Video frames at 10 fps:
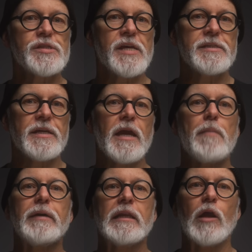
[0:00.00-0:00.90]
sitting a
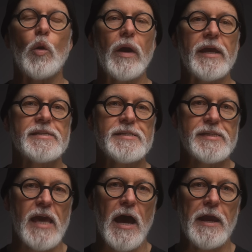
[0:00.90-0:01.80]
bit lower in the
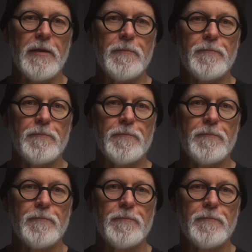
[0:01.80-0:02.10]
sky.